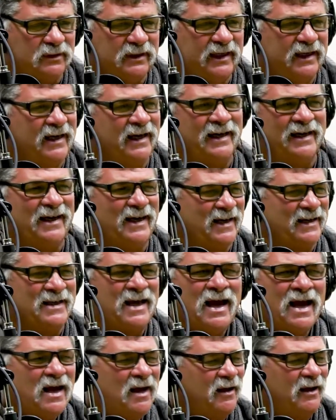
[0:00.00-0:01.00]

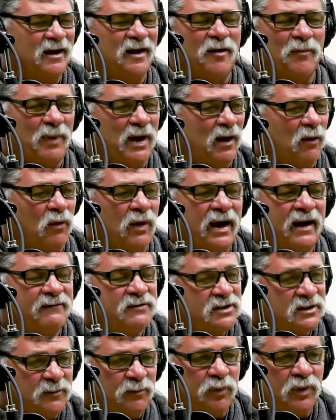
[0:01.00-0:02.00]
My
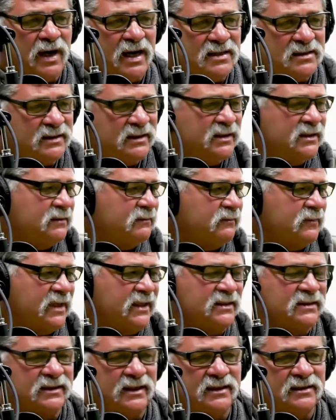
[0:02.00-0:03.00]
wife's the president, my
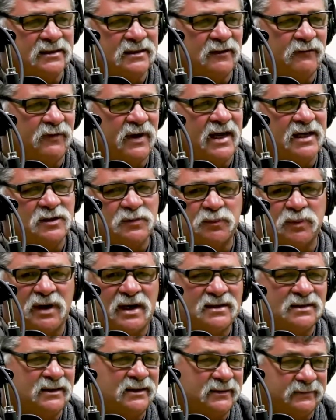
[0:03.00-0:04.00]
son's the vice
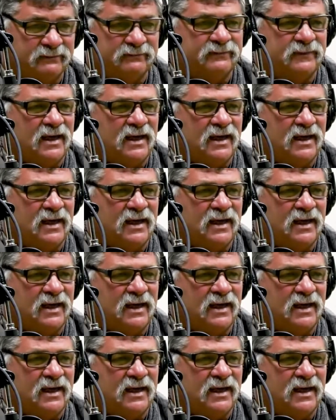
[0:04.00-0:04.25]
president, and